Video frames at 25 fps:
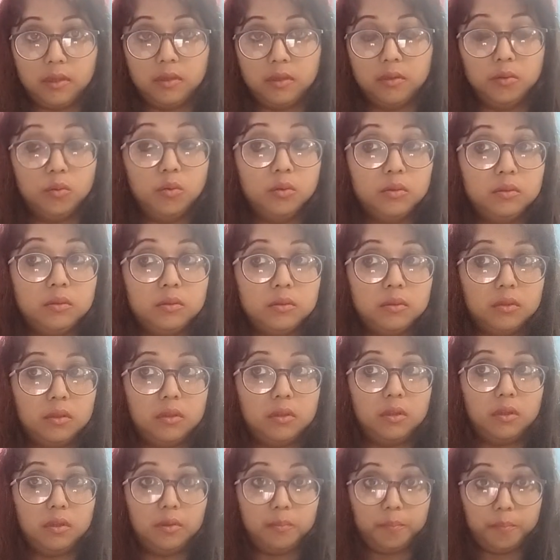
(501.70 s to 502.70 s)
own
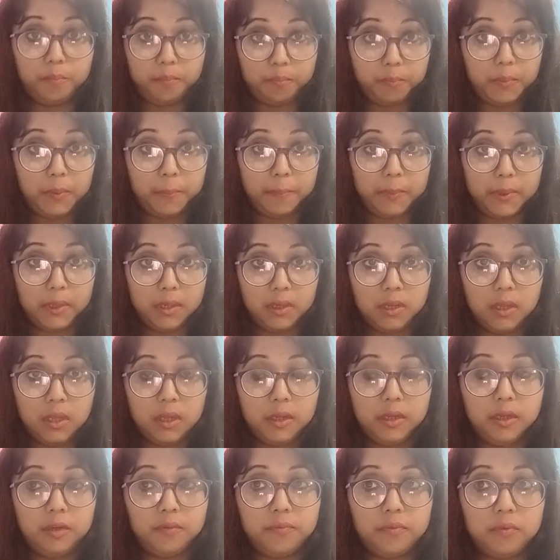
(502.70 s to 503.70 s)
people,
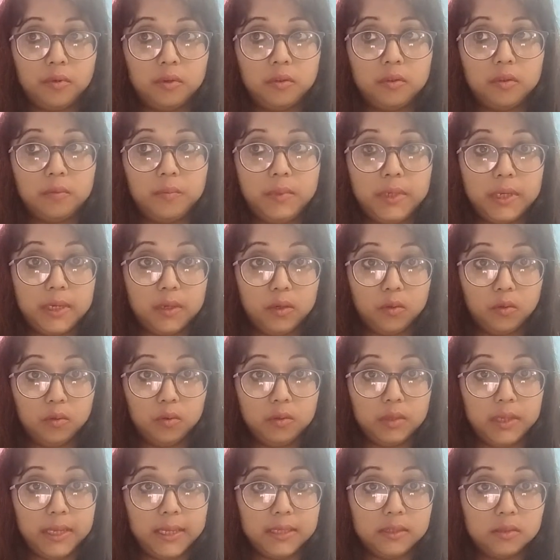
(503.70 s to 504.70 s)
in front of their
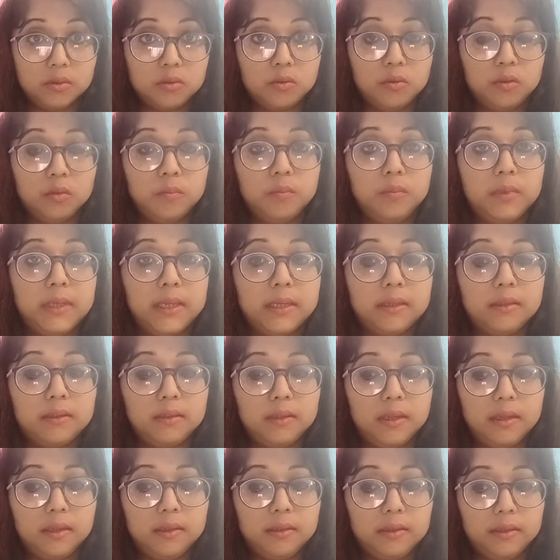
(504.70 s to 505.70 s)
own age group,
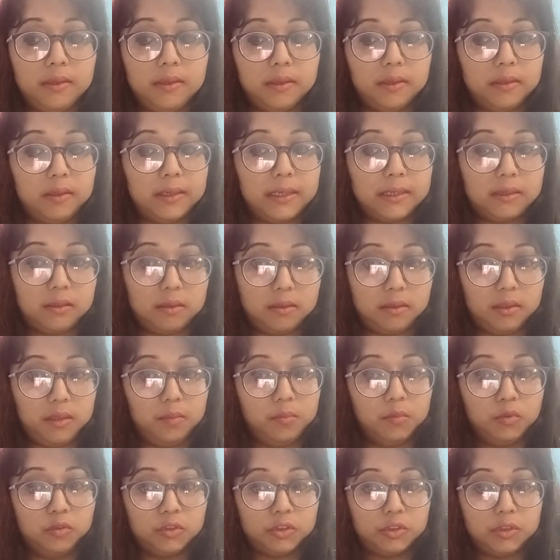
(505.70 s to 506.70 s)
then that
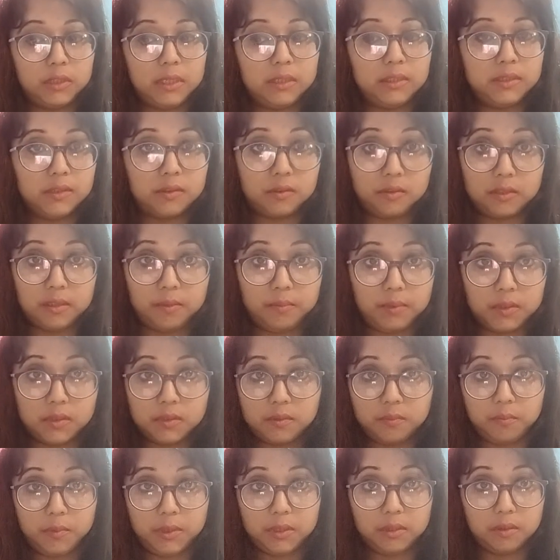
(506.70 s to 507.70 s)
emotional
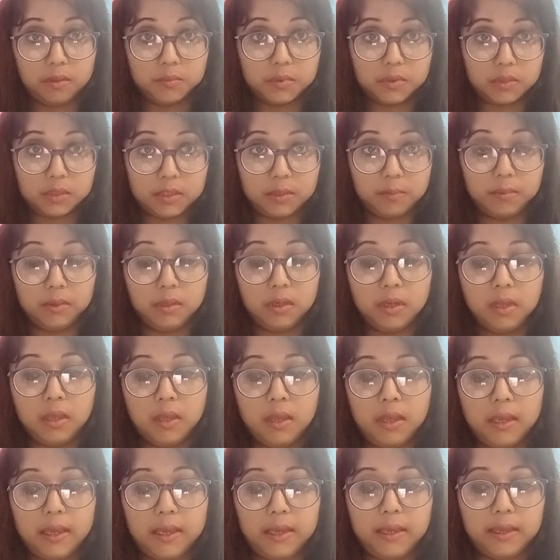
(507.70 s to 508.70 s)
disturbance becomes stable.
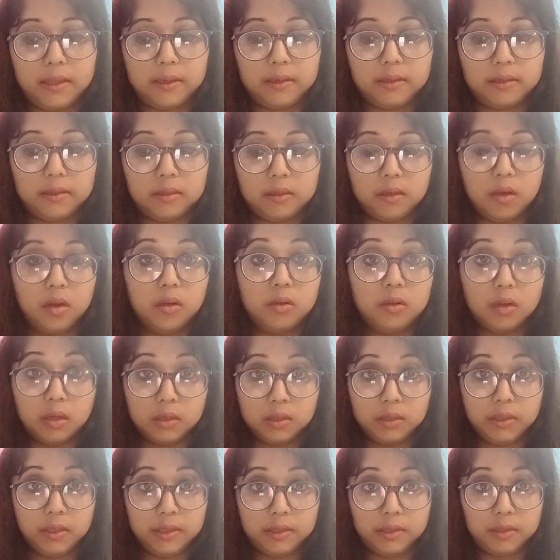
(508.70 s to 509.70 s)
And
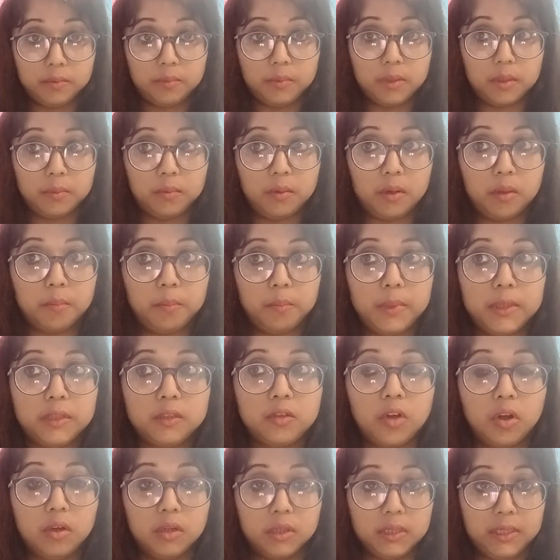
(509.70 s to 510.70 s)
cognitive
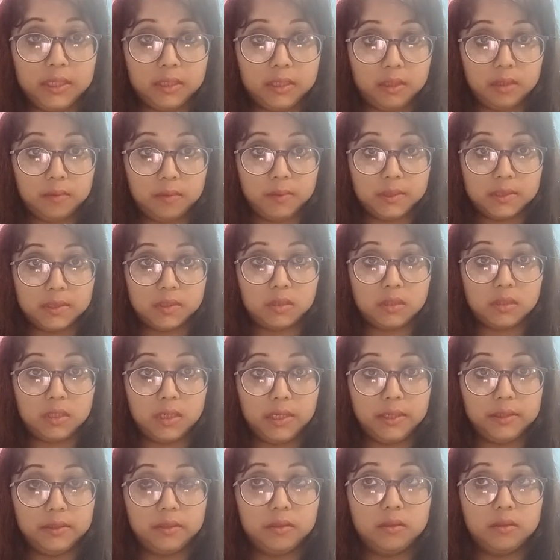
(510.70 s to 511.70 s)
development, cognitive is
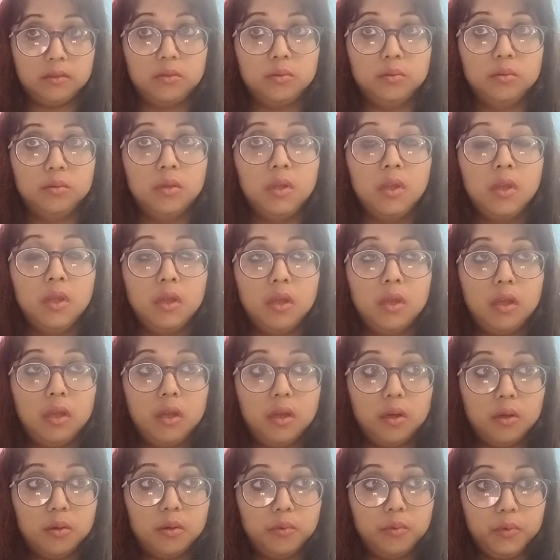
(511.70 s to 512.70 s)
related to
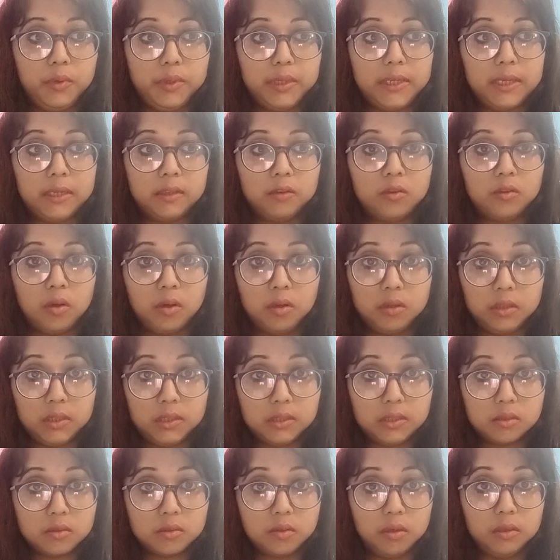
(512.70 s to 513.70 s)
we can call
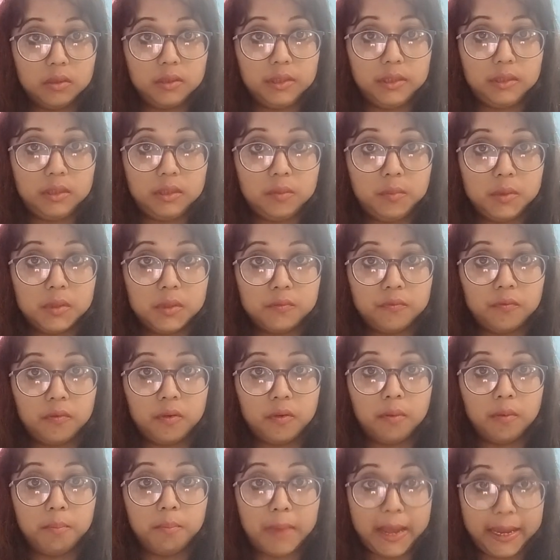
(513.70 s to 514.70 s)
this cognitive is
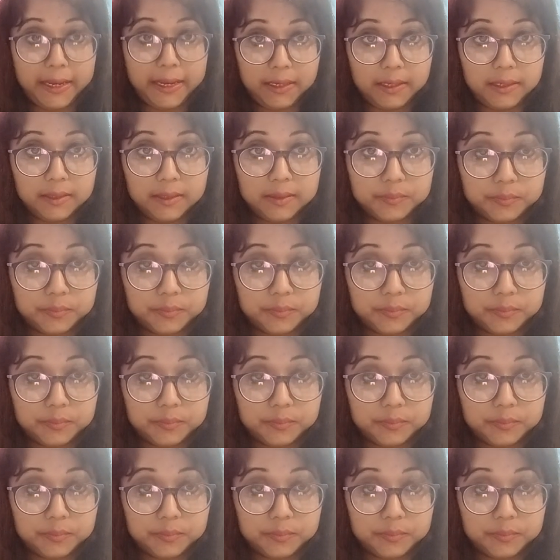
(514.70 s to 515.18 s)
for mind.